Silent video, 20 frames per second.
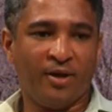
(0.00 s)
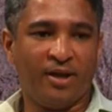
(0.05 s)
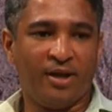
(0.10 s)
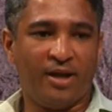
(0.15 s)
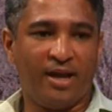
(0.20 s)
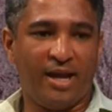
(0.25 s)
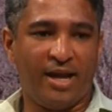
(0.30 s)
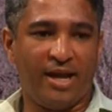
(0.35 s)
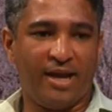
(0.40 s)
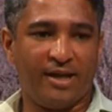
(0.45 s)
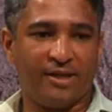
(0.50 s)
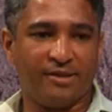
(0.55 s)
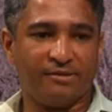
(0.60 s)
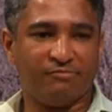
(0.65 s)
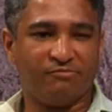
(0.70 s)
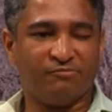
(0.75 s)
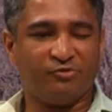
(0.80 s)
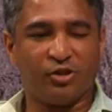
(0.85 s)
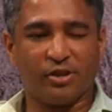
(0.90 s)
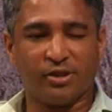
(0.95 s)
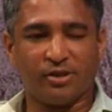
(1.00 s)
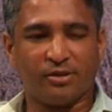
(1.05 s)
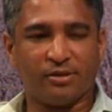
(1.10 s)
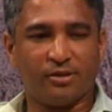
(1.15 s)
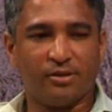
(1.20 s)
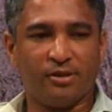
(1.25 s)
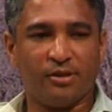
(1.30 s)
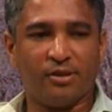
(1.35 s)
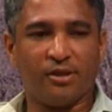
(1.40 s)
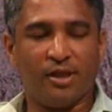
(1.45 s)
and just
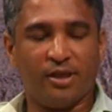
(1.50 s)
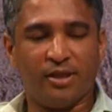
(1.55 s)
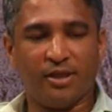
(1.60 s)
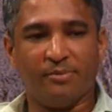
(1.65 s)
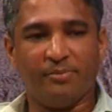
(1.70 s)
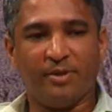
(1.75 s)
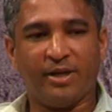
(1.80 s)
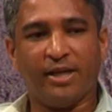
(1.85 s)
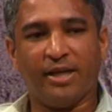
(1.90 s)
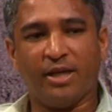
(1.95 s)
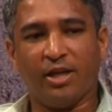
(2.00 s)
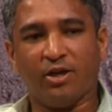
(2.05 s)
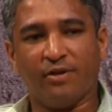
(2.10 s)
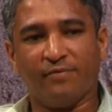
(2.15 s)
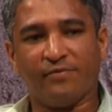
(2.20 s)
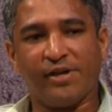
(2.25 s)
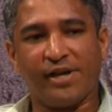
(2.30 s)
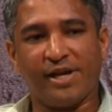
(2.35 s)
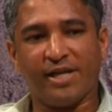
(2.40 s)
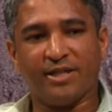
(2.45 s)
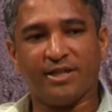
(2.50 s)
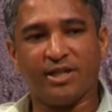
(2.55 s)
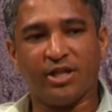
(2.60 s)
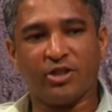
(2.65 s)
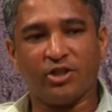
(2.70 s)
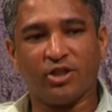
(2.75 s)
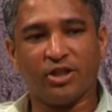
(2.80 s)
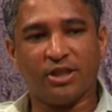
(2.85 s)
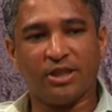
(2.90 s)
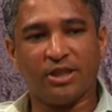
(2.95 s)
in the beginning of the recession,